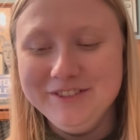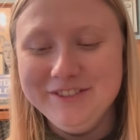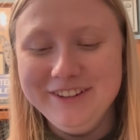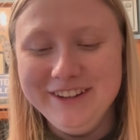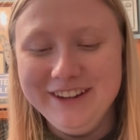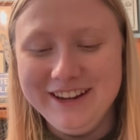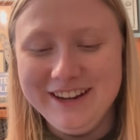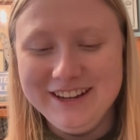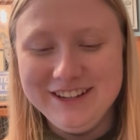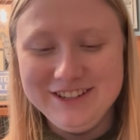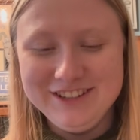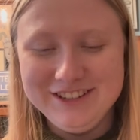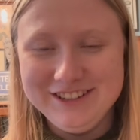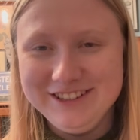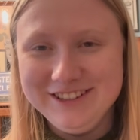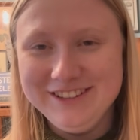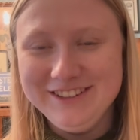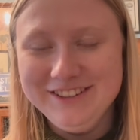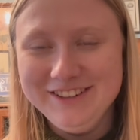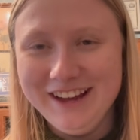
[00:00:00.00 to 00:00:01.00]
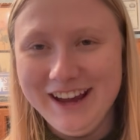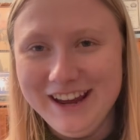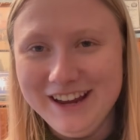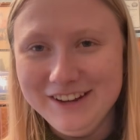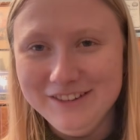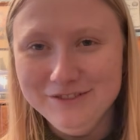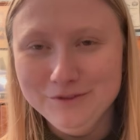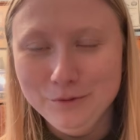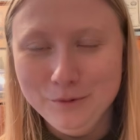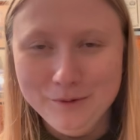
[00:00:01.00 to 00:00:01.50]
Like I
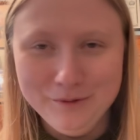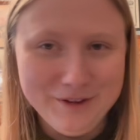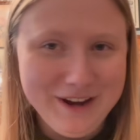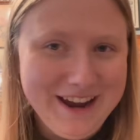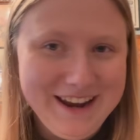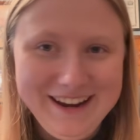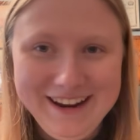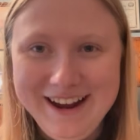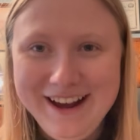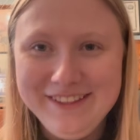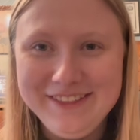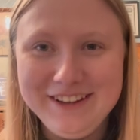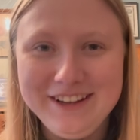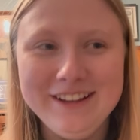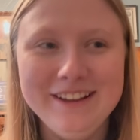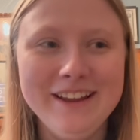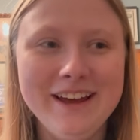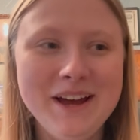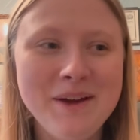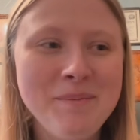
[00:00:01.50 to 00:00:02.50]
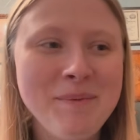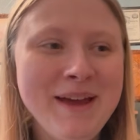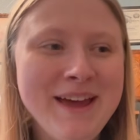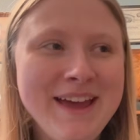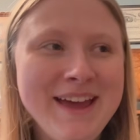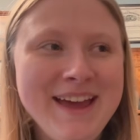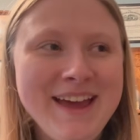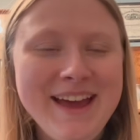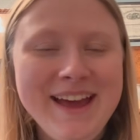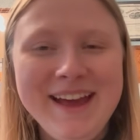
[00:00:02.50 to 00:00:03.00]
ran it at the club
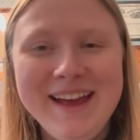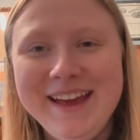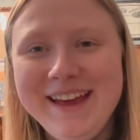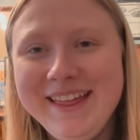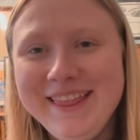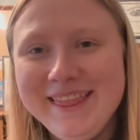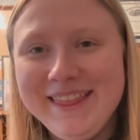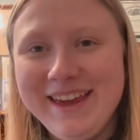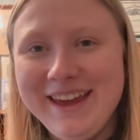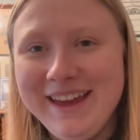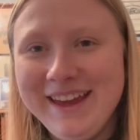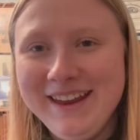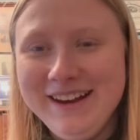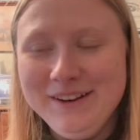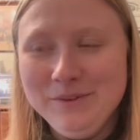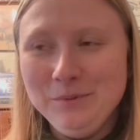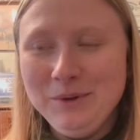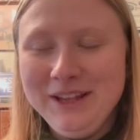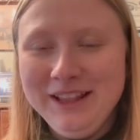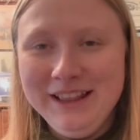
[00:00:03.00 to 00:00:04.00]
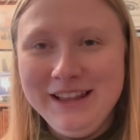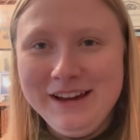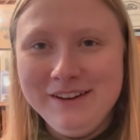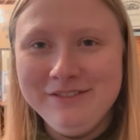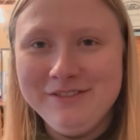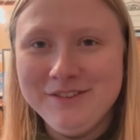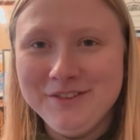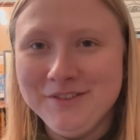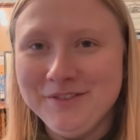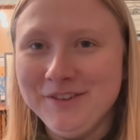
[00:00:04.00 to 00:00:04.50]
and then we
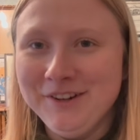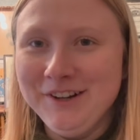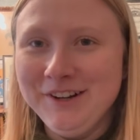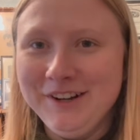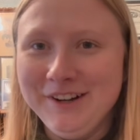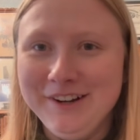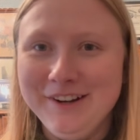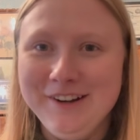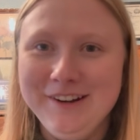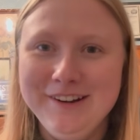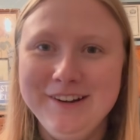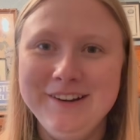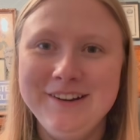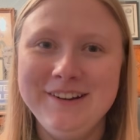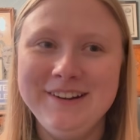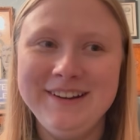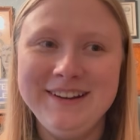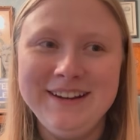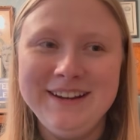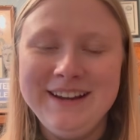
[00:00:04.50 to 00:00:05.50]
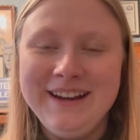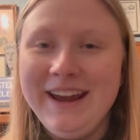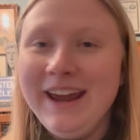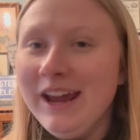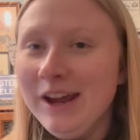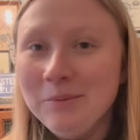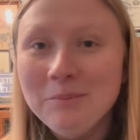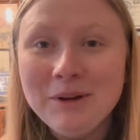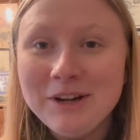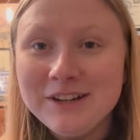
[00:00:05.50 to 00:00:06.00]
left for
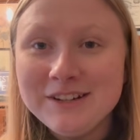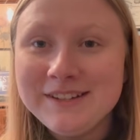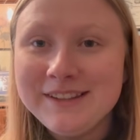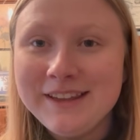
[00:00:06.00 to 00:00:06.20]
Amherst